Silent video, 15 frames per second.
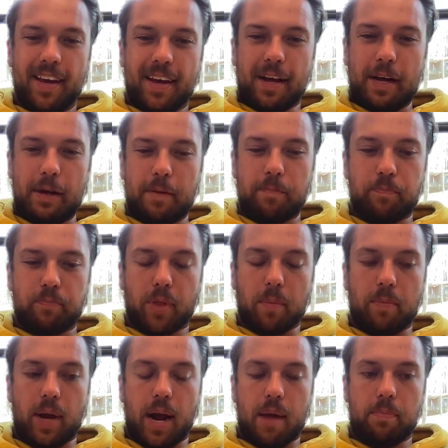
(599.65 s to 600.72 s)
Um,
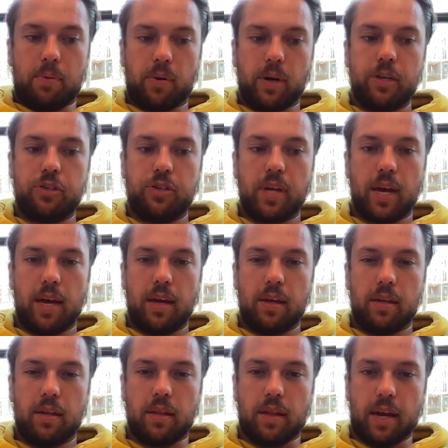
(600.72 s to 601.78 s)
but I
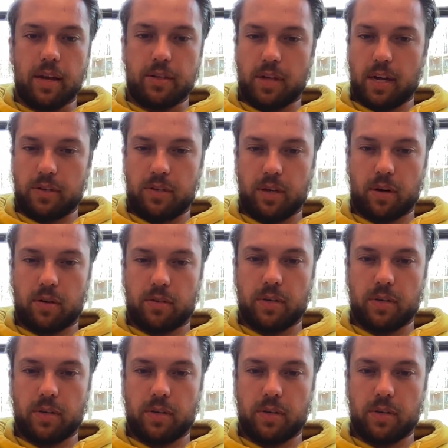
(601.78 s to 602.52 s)
appreciate that he's not seeker